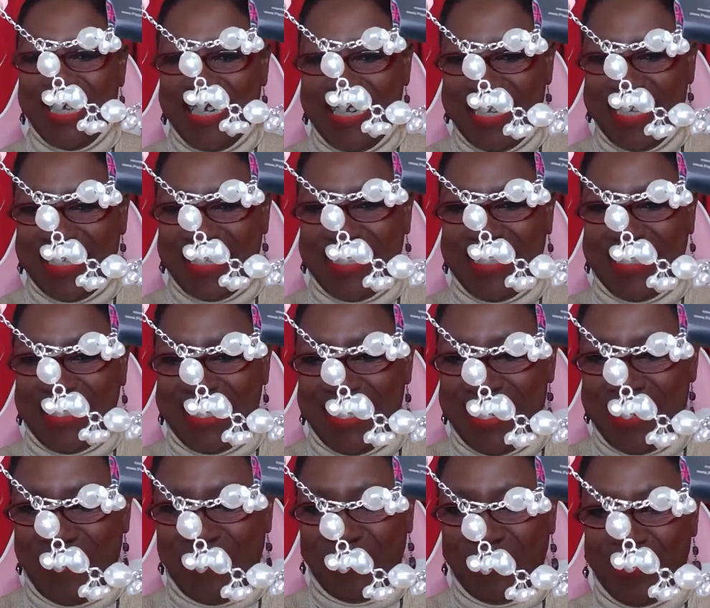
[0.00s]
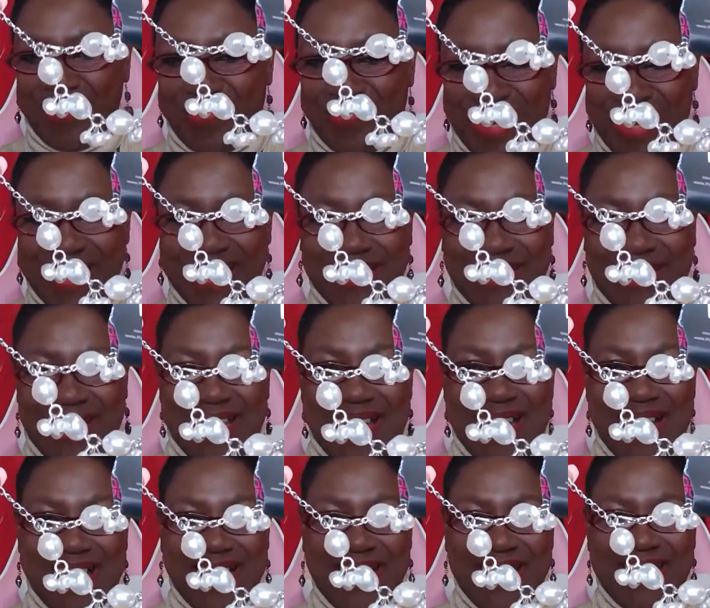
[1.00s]
It is different,
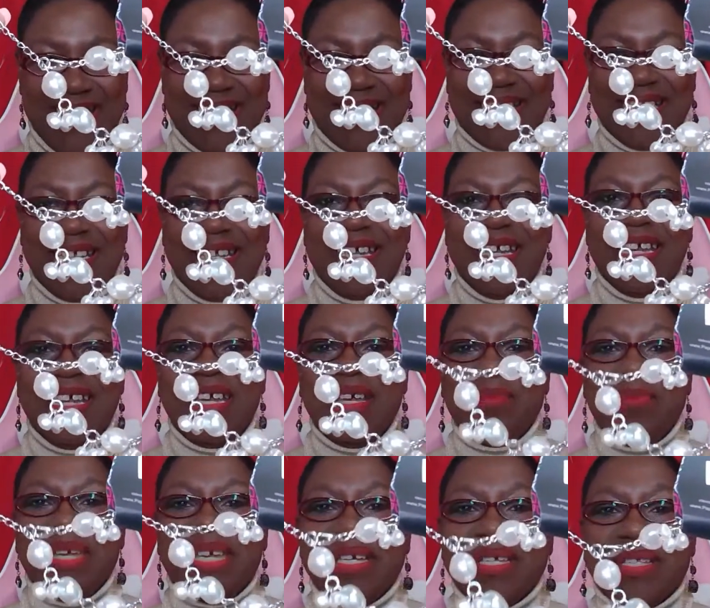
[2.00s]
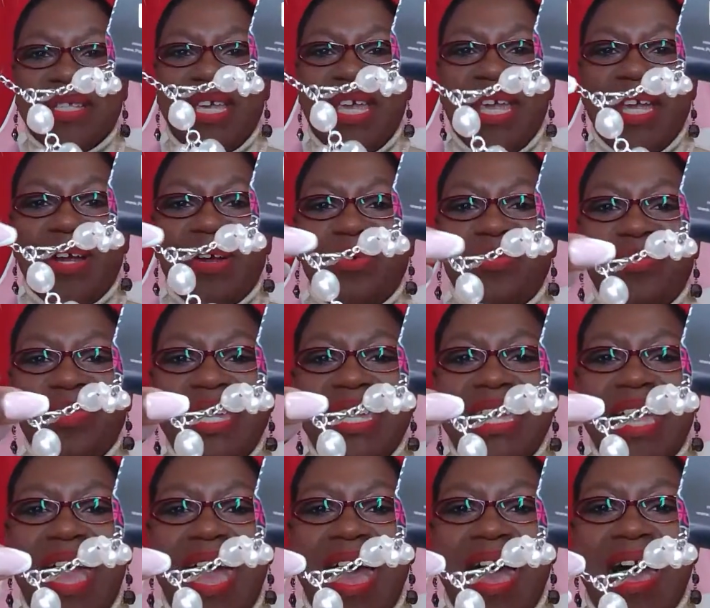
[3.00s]
guys, because here we
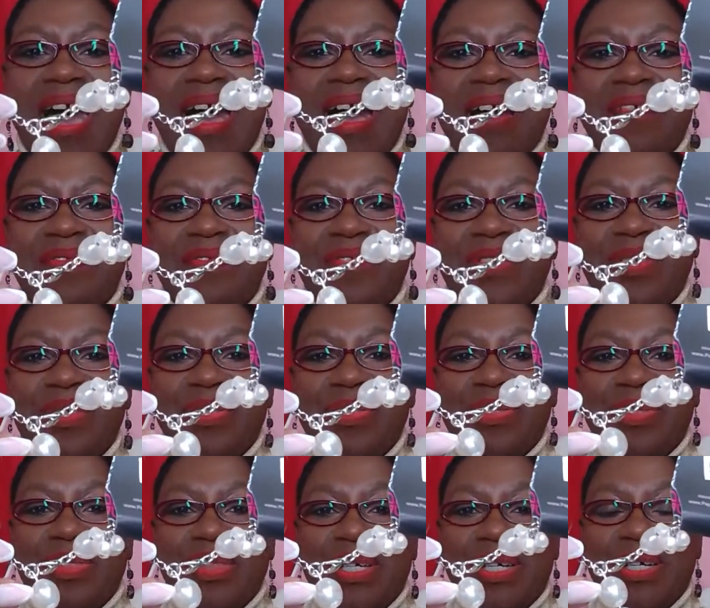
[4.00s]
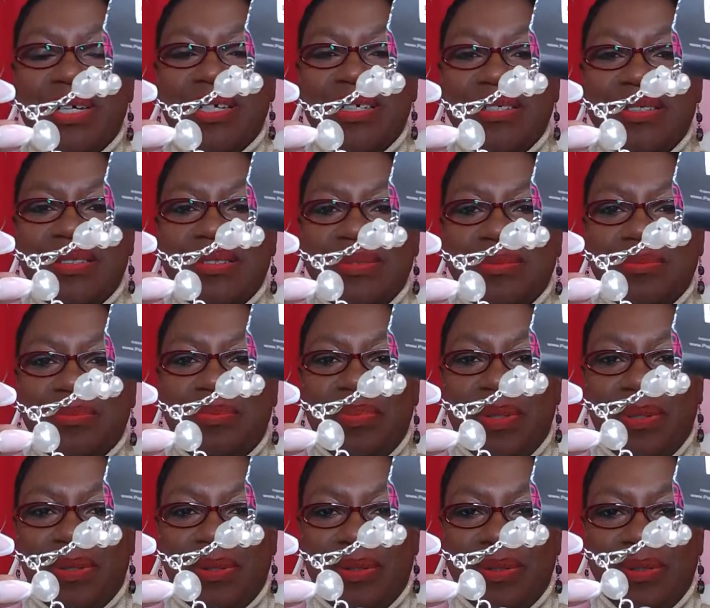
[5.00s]
have the
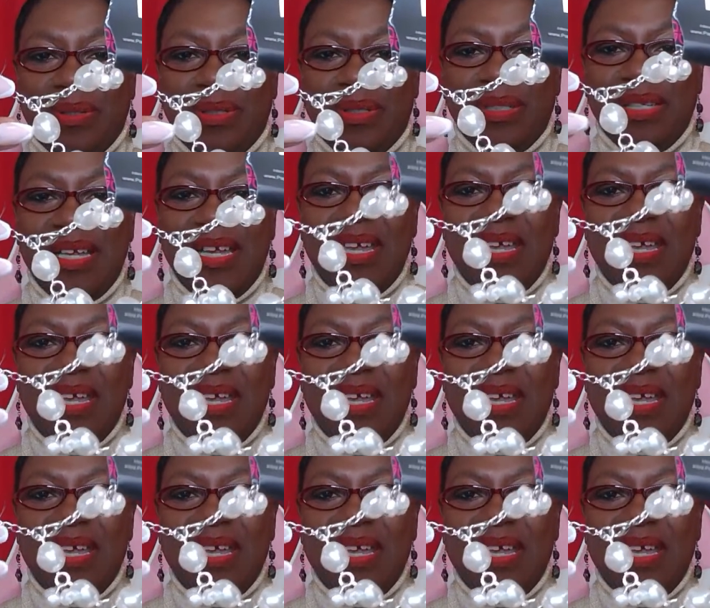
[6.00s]
pearl,